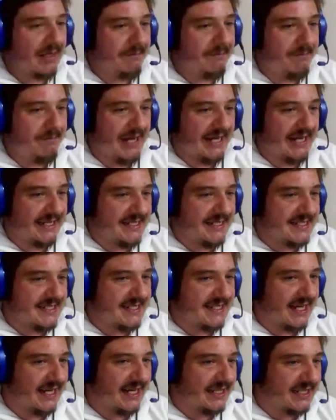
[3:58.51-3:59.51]
Back
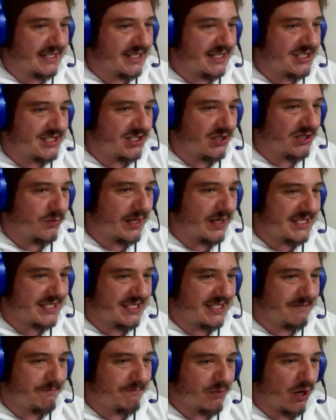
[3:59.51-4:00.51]
inside, it goes to the
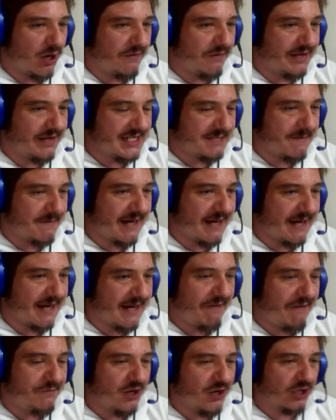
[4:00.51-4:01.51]
Western Province, but they
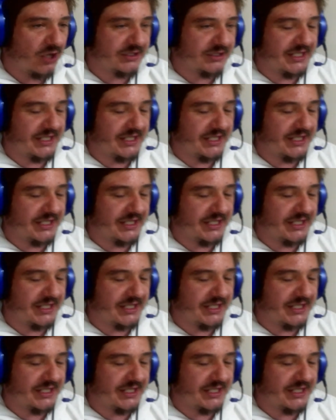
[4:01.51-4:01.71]
have knocked it